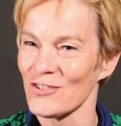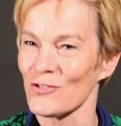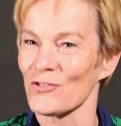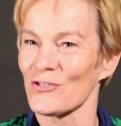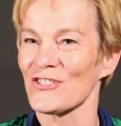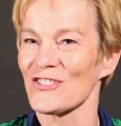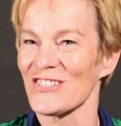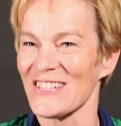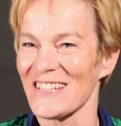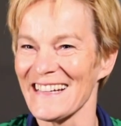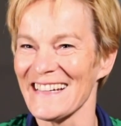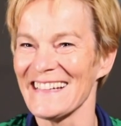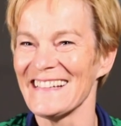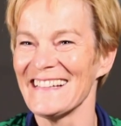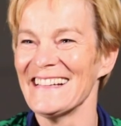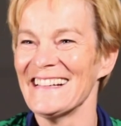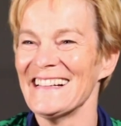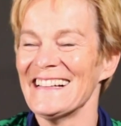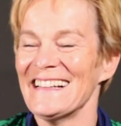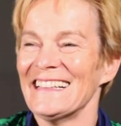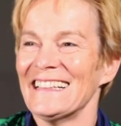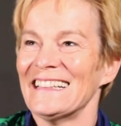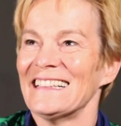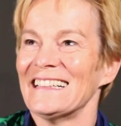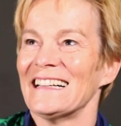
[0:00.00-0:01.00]
Georgia.
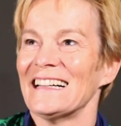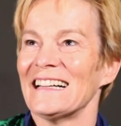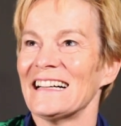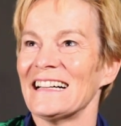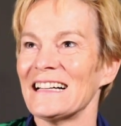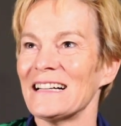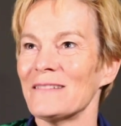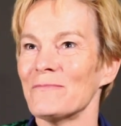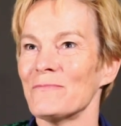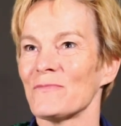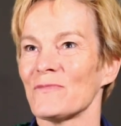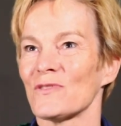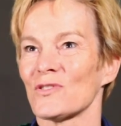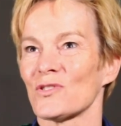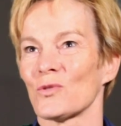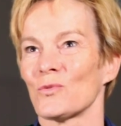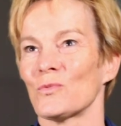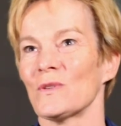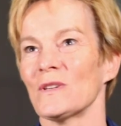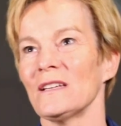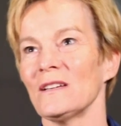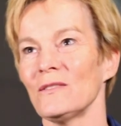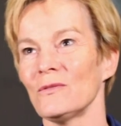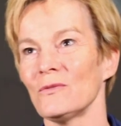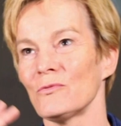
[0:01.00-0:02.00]
So
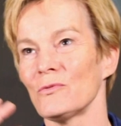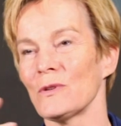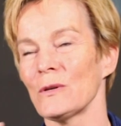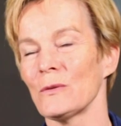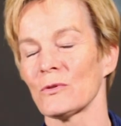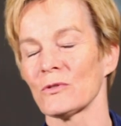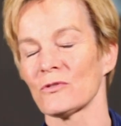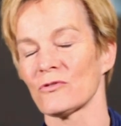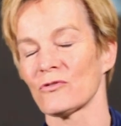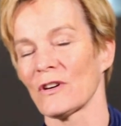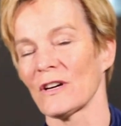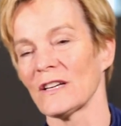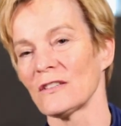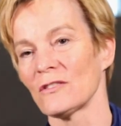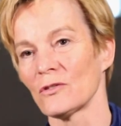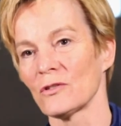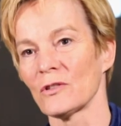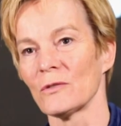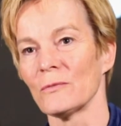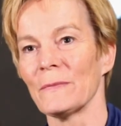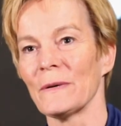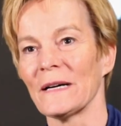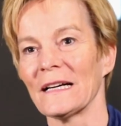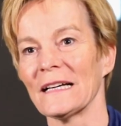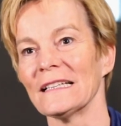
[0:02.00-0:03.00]
we will try to
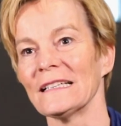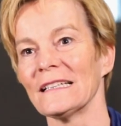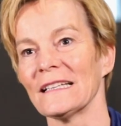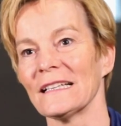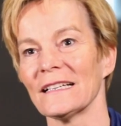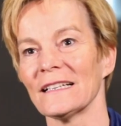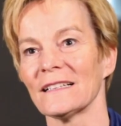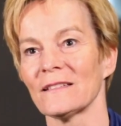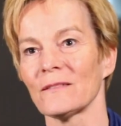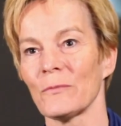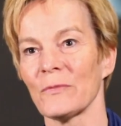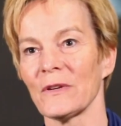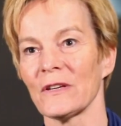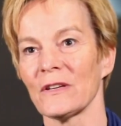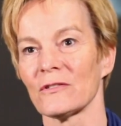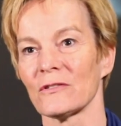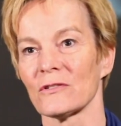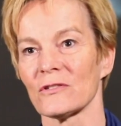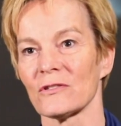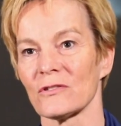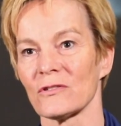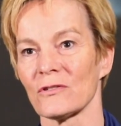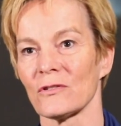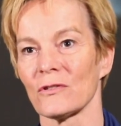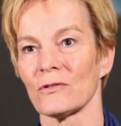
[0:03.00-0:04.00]
combine that
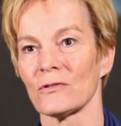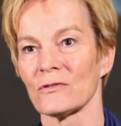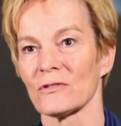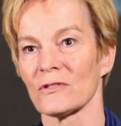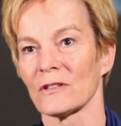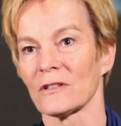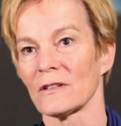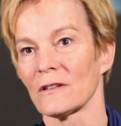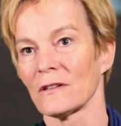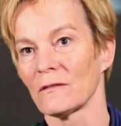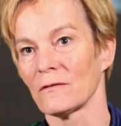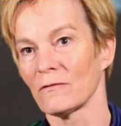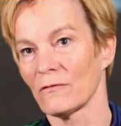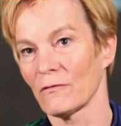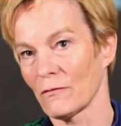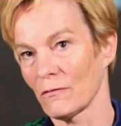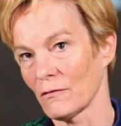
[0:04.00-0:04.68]
because those are